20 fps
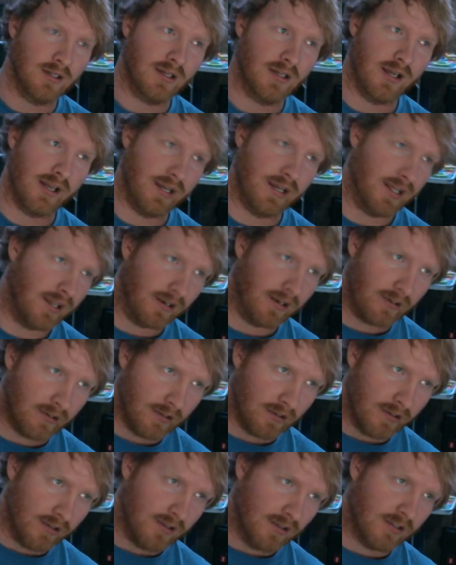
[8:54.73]
and then
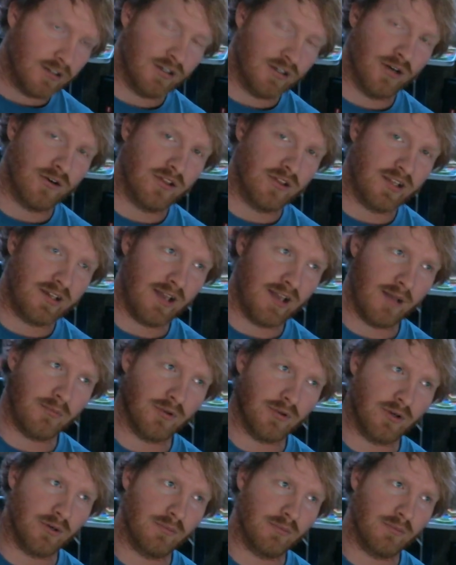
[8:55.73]
go to the gambler.